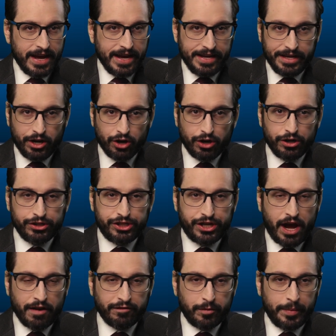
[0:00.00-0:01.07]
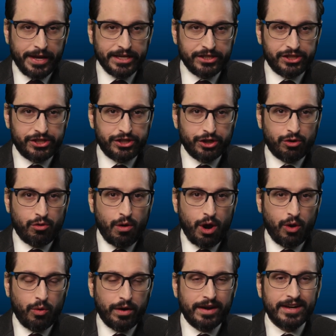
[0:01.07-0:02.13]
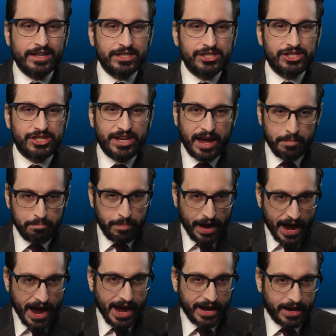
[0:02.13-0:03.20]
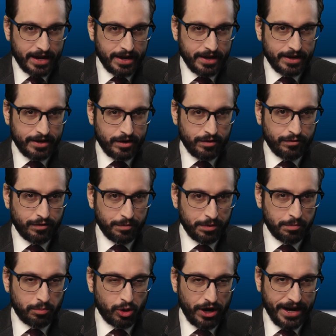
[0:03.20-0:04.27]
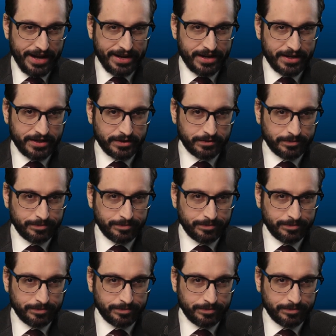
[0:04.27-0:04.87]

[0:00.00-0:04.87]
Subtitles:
and he urged governments to, quote, "step back from the brink."